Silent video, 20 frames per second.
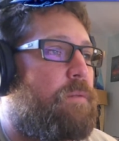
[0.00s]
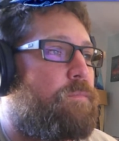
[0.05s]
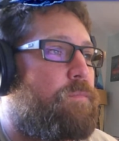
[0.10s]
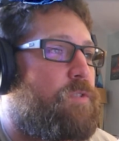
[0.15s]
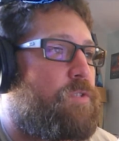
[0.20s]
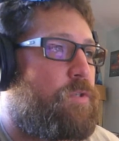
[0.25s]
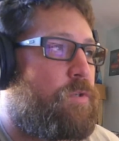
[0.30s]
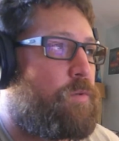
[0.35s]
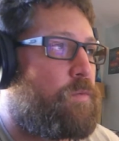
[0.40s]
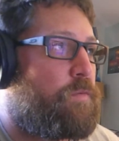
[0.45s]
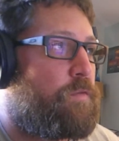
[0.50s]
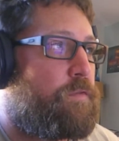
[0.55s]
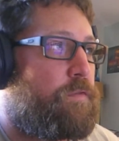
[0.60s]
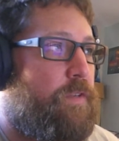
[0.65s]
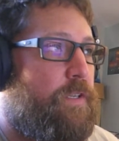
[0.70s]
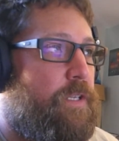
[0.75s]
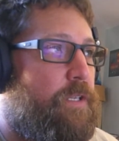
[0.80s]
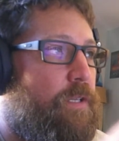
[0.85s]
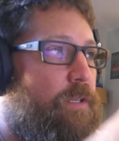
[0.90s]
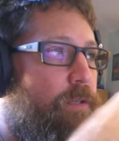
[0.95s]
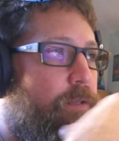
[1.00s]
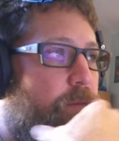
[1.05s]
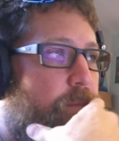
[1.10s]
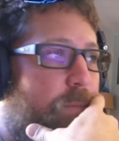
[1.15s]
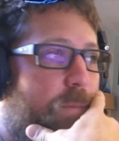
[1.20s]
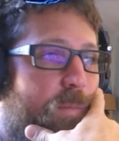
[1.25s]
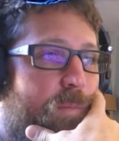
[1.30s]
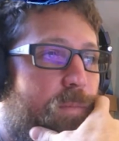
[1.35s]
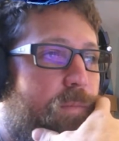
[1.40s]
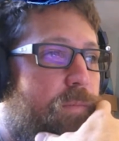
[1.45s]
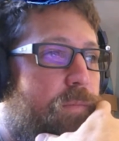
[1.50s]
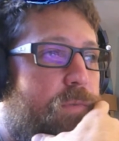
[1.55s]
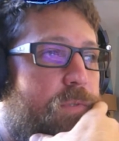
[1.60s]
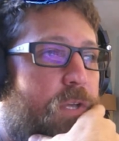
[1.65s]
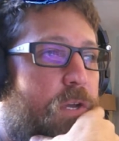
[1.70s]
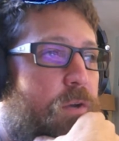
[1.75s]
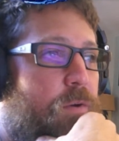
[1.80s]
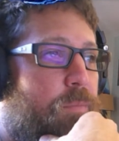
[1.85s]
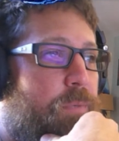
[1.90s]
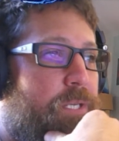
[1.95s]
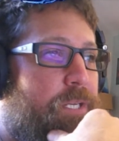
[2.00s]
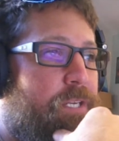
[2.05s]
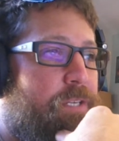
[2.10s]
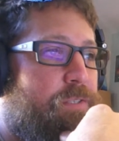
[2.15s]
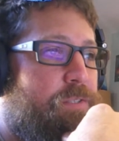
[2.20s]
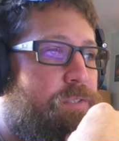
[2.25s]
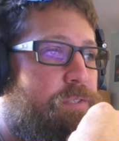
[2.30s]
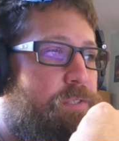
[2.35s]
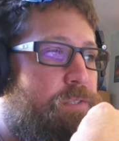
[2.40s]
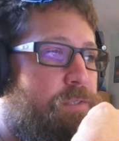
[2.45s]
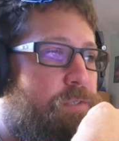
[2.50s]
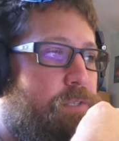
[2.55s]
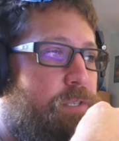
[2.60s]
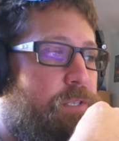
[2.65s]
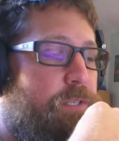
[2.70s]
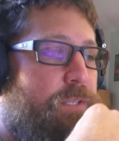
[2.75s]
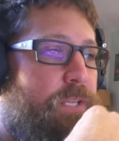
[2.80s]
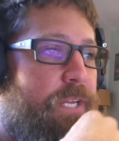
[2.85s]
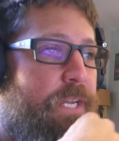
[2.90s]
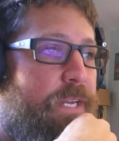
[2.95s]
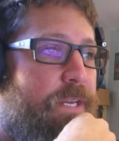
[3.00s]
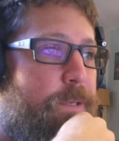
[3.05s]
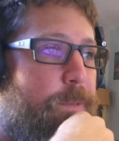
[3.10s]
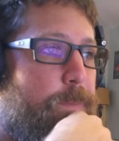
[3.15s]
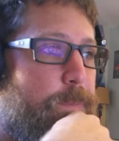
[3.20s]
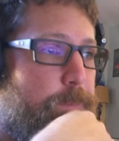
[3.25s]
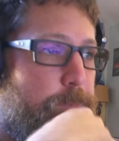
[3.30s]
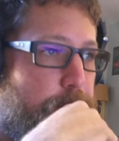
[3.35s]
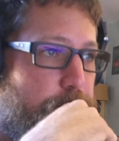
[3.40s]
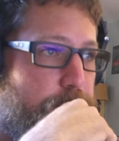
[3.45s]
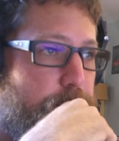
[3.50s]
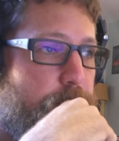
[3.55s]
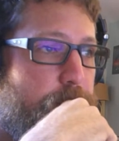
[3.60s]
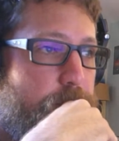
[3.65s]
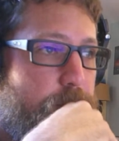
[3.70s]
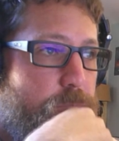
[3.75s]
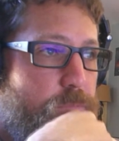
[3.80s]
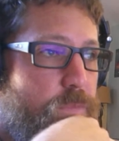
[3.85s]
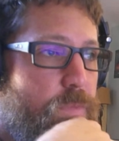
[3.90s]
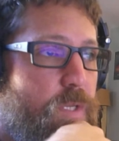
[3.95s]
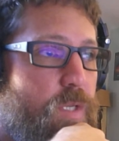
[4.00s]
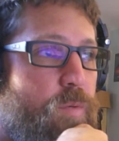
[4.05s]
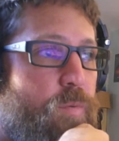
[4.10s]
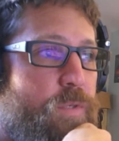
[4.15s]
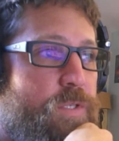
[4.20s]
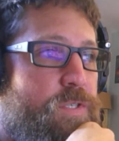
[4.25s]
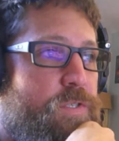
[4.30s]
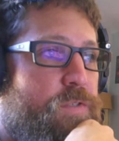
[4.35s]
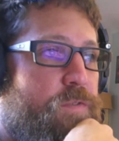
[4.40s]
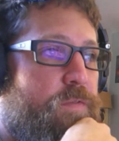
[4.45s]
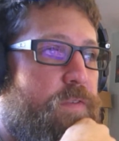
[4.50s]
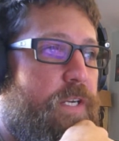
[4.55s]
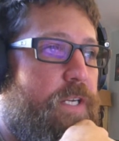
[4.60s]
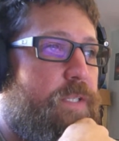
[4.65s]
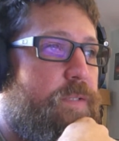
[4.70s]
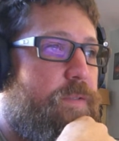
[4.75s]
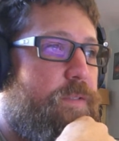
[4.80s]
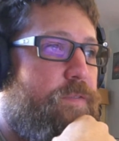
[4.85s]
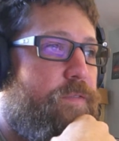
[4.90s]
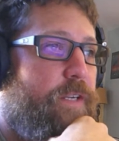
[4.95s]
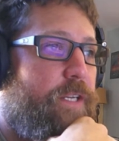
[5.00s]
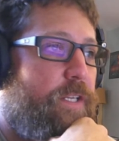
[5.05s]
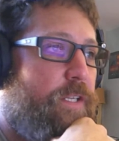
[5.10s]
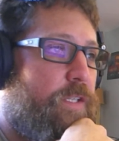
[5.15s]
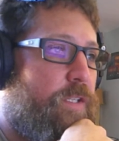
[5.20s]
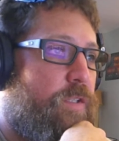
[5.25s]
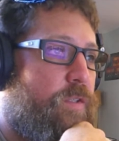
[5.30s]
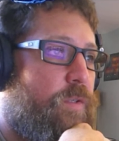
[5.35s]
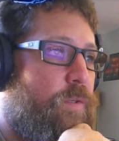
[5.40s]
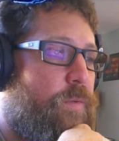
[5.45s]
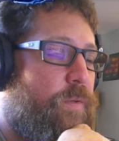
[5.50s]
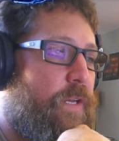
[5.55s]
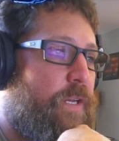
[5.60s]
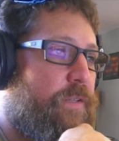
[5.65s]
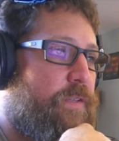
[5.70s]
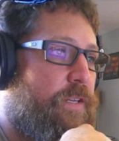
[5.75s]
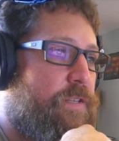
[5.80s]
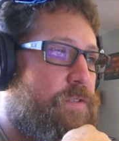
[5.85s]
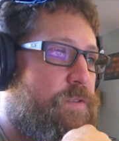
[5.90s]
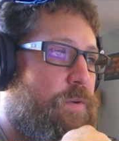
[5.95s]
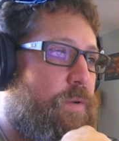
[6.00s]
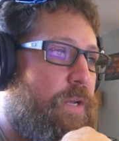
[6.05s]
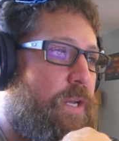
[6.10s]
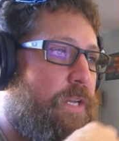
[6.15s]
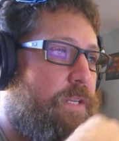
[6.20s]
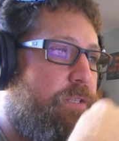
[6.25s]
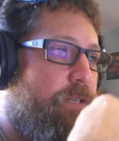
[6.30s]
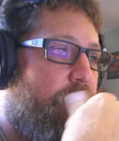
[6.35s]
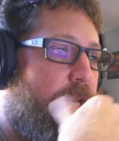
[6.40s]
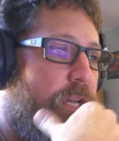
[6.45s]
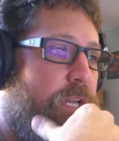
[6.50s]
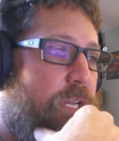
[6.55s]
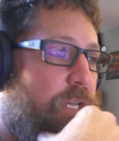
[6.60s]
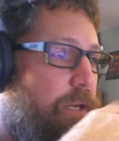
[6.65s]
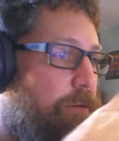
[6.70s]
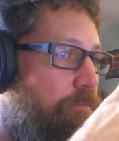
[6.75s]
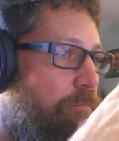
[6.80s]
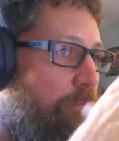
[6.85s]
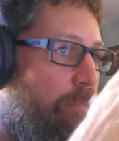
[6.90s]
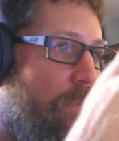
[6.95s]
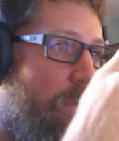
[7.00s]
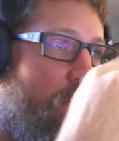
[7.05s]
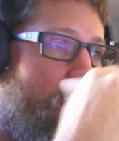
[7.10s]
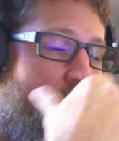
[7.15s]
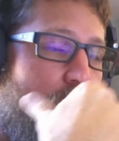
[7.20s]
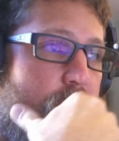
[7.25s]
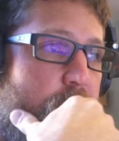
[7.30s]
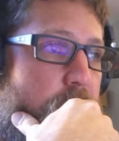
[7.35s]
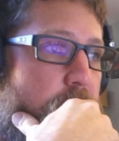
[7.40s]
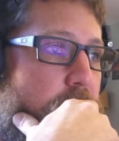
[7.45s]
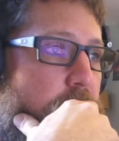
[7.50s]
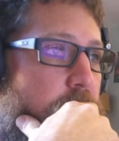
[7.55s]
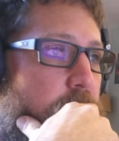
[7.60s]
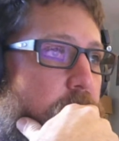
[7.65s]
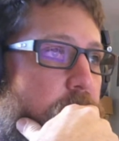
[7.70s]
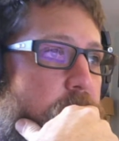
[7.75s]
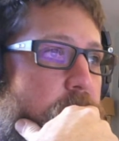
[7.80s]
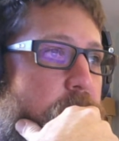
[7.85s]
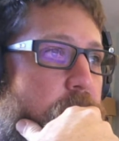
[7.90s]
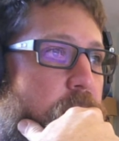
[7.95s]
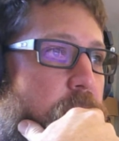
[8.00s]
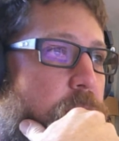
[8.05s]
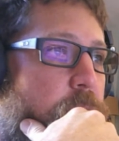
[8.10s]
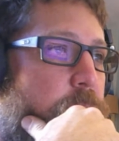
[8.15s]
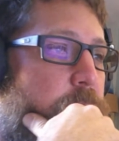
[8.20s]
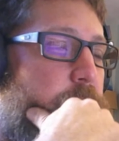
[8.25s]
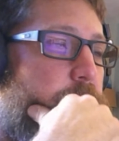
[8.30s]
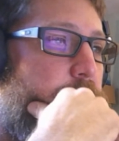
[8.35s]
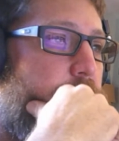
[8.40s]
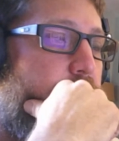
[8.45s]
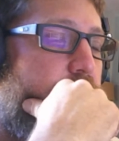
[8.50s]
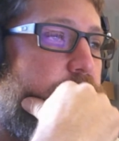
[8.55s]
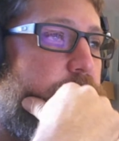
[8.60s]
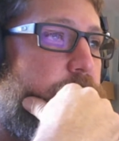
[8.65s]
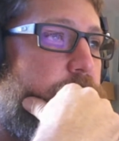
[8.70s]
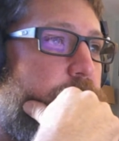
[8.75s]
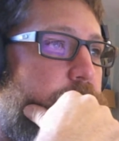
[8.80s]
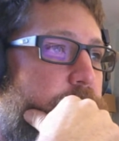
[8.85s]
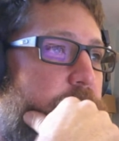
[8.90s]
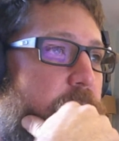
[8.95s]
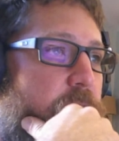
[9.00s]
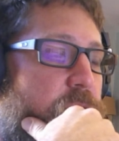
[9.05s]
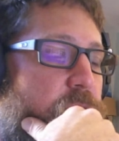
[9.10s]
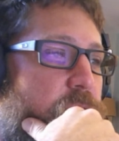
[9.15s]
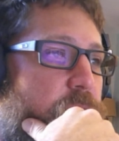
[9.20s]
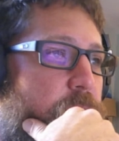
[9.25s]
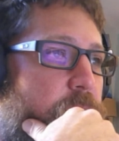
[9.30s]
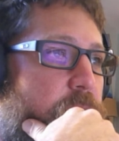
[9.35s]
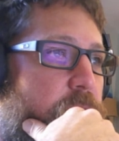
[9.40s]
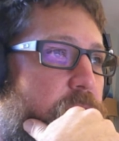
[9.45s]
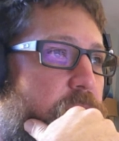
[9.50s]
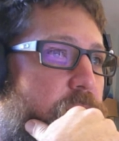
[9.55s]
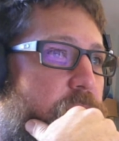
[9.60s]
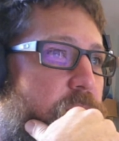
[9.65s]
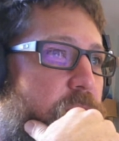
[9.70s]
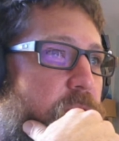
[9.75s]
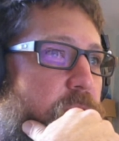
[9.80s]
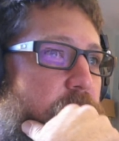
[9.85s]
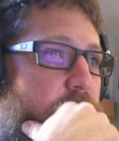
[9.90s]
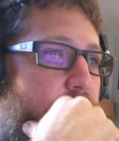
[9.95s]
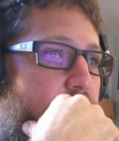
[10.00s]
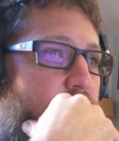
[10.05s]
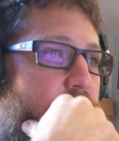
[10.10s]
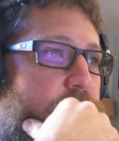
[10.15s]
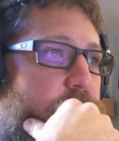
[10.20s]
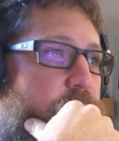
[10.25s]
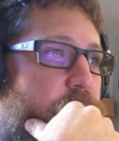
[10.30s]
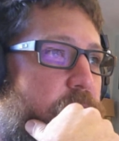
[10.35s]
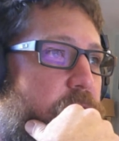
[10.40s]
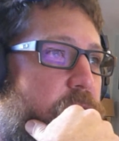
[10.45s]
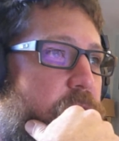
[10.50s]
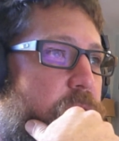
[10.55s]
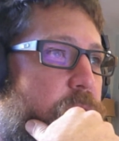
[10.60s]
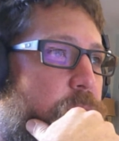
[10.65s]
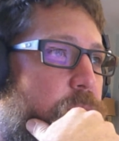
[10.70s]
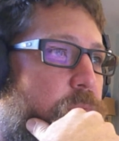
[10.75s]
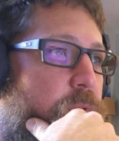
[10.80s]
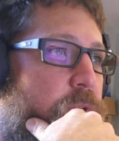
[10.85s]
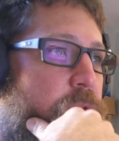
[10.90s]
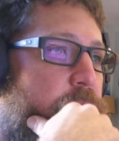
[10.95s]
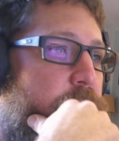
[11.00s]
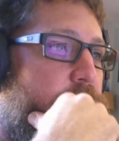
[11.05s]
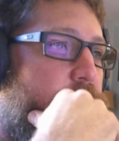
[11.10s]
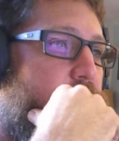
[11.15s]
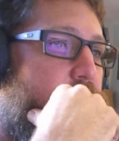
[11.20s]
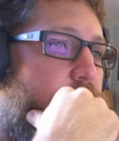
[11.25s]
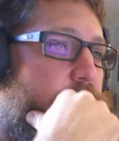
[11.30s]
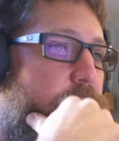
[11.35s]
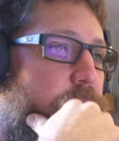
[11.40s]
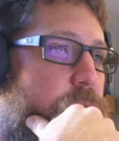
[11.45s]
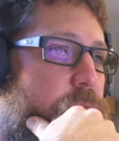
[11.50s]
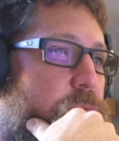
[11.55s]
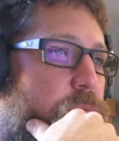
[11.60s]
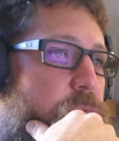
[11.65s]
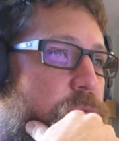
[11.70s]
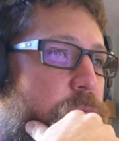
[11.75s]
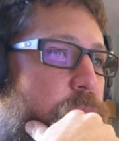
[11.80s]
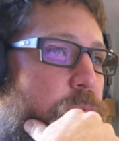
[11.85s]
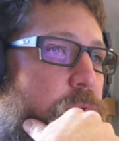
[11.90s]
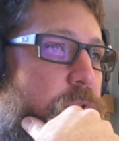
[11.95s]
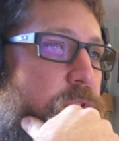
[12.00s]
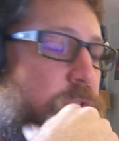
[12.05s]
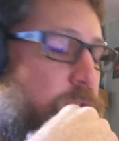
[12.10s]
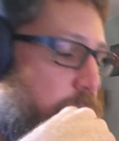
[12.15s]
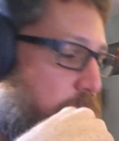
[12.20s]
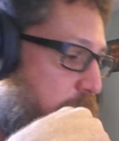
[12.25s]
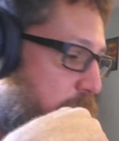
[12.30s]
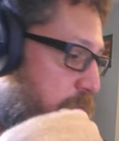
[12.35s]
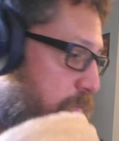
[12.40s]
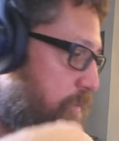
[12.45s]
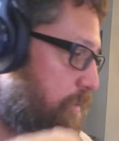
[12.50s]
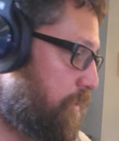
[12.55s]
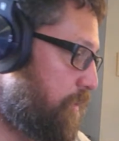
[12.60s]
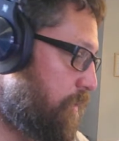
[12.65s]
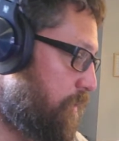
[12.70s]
to fit the OBS layout, which is fine. If I need to do that, that's okay. Today, you know, not doing anything. Yesterday was pretty stressful.